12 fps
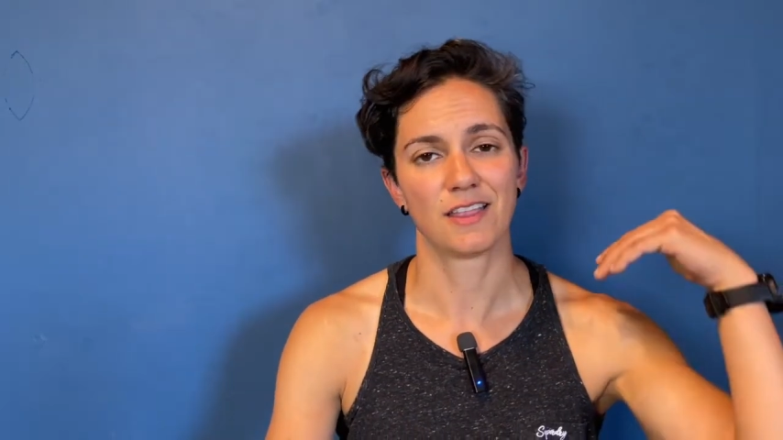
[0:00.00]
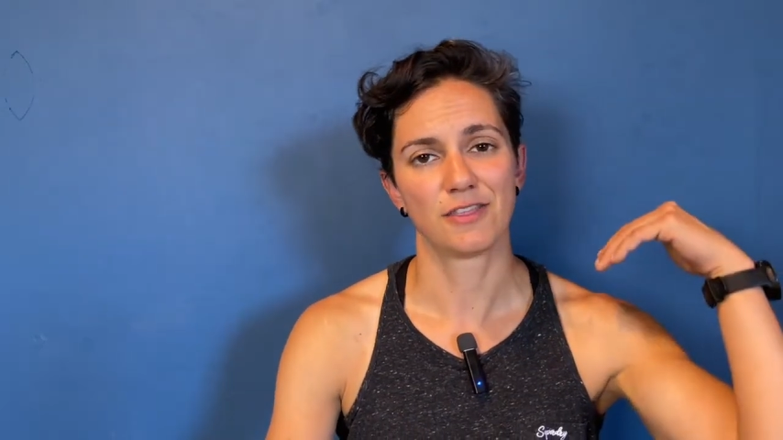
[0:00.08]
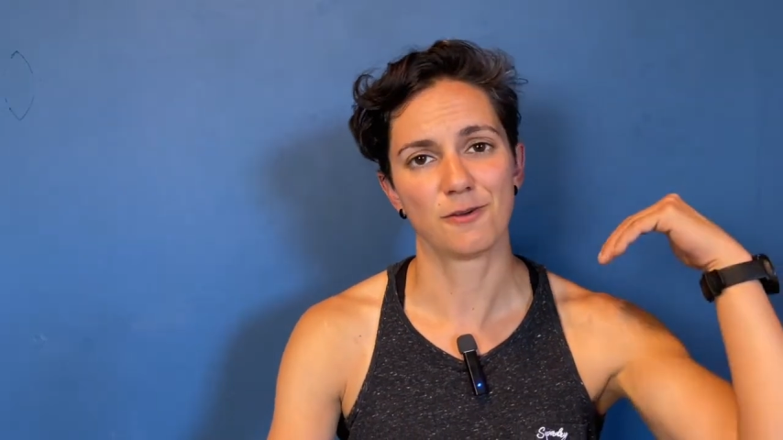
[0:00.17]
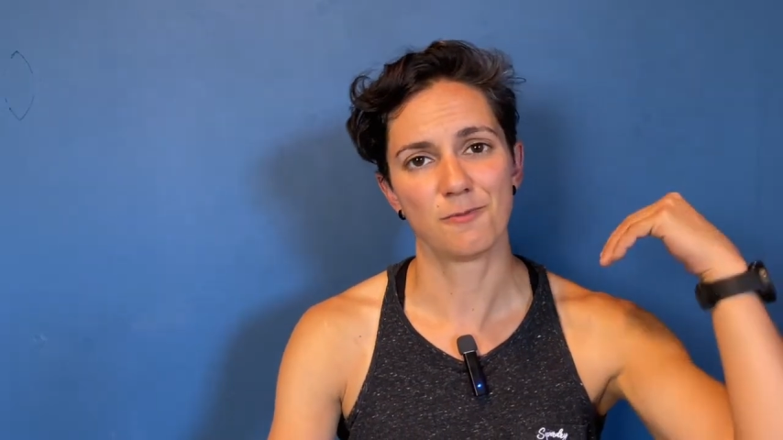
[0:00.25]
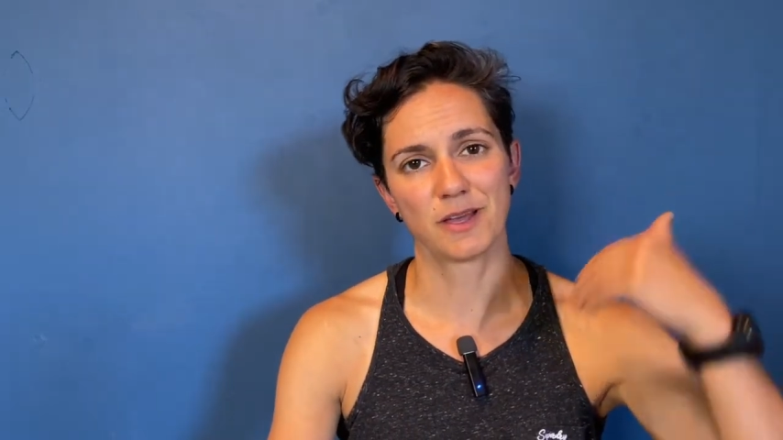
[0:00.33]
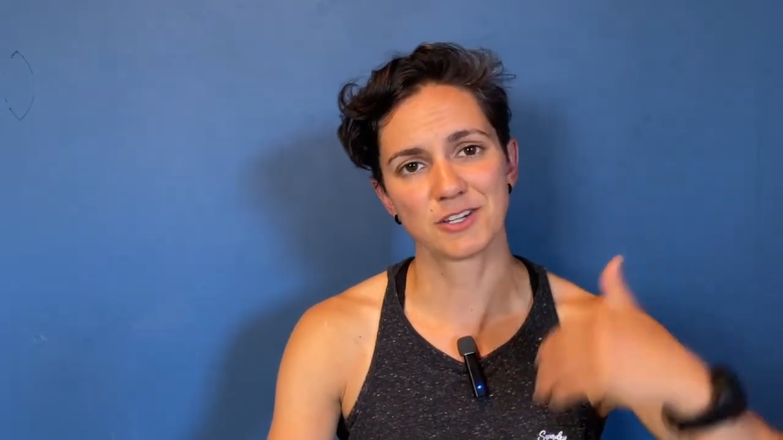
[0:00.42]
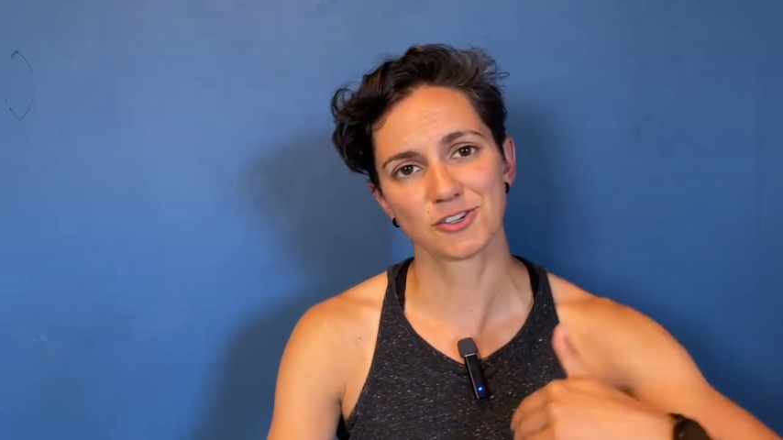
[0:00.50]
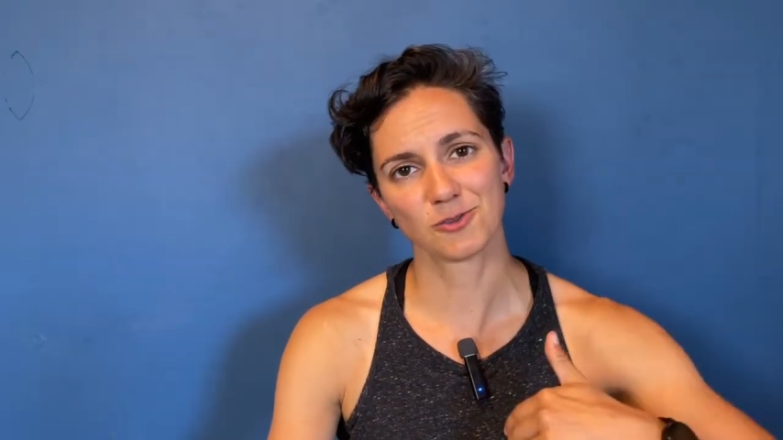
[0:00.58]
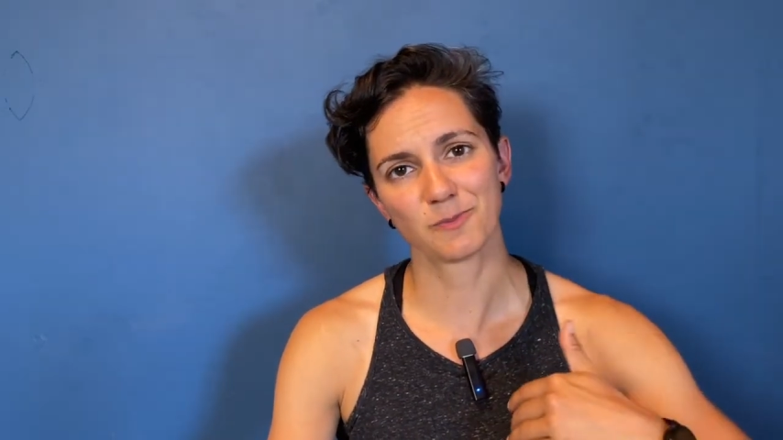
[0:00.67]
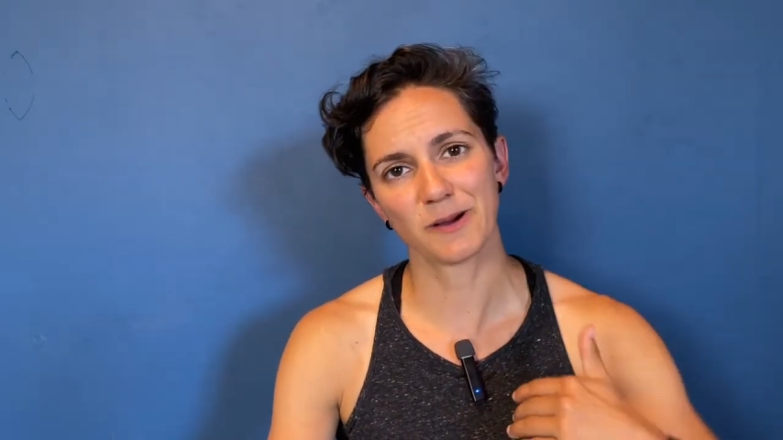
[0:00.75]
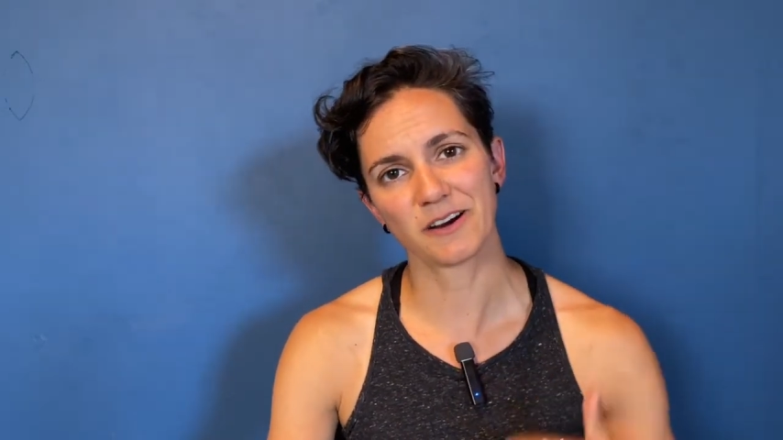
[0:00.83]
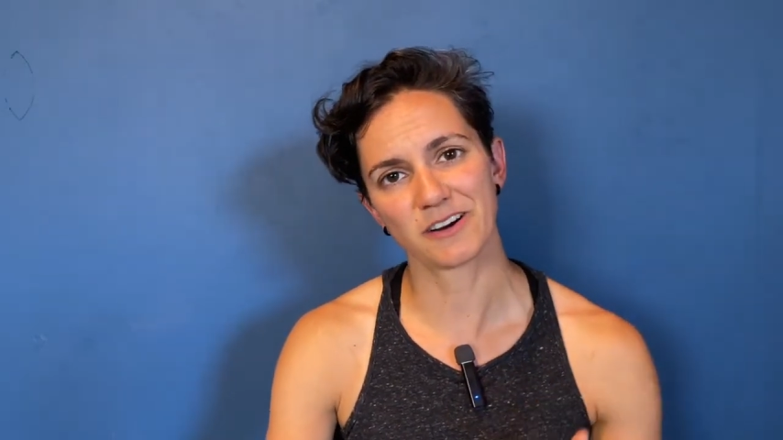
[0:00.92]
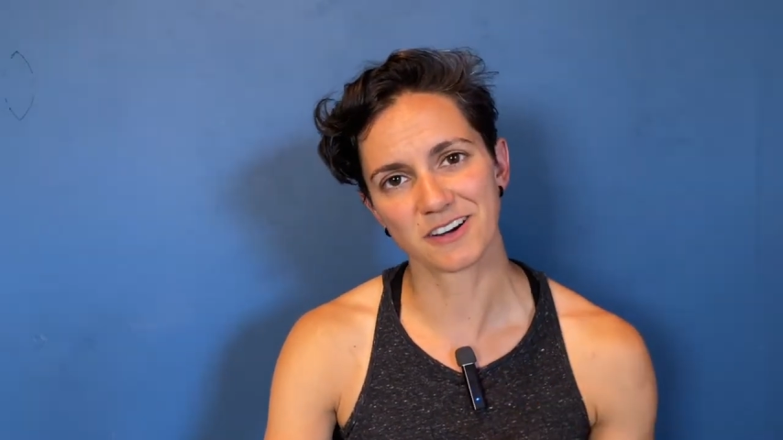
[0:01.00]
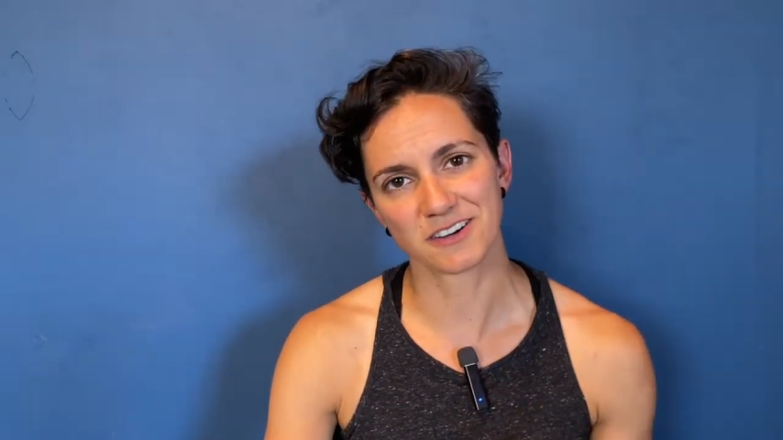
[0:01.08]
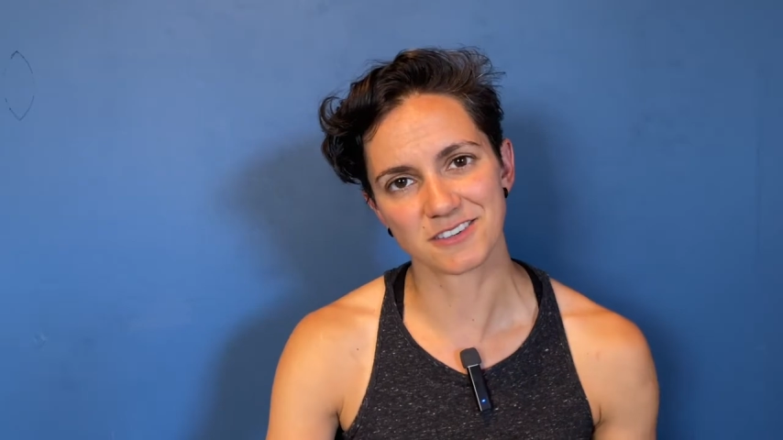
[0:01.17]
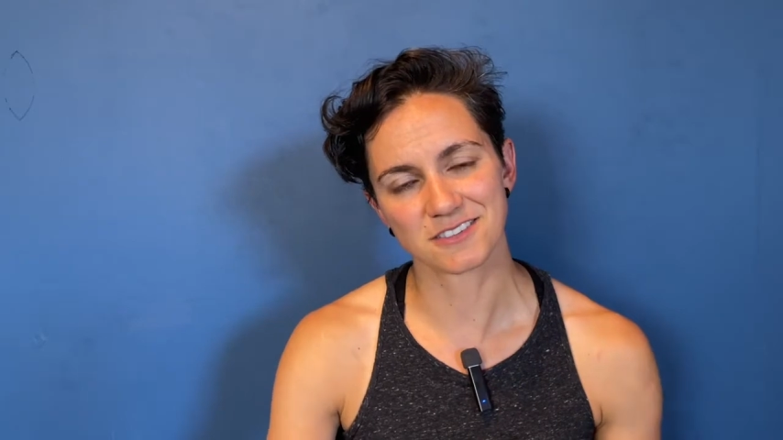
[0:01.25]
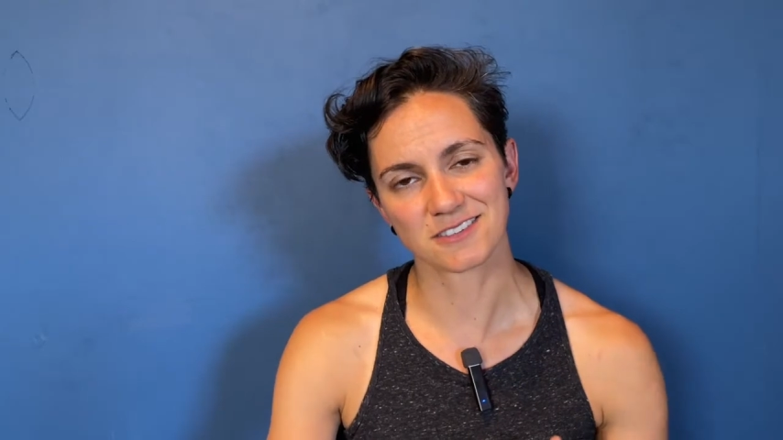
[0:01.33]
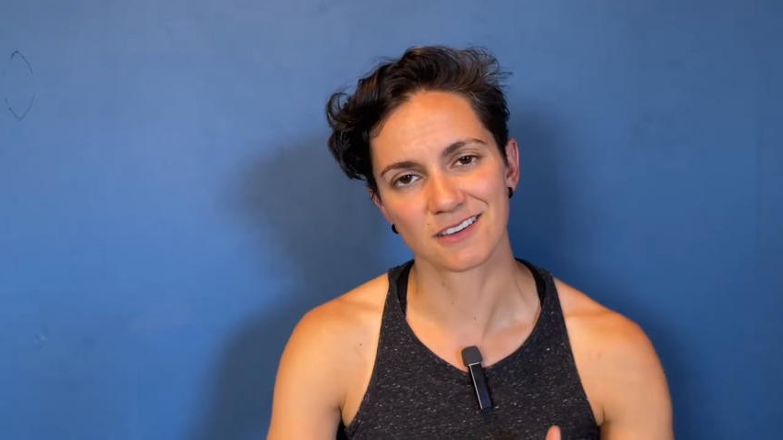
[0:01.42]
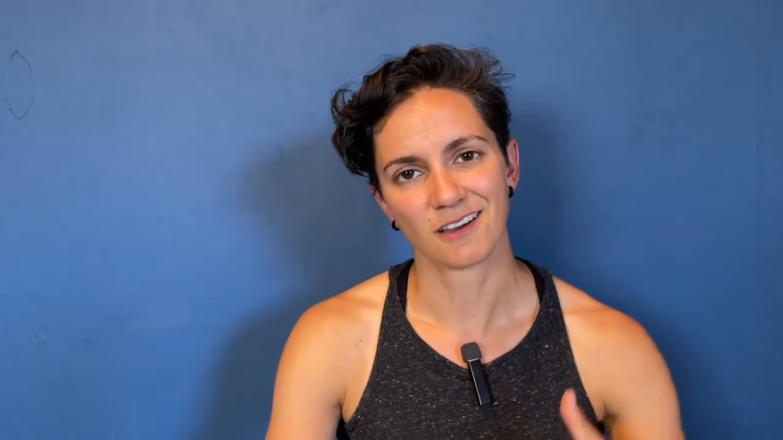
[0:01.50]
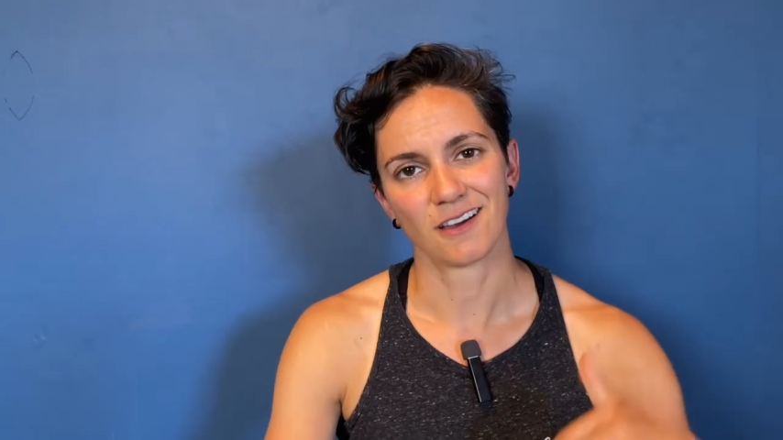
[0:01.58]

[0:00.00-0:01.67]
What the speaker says: the mental barriers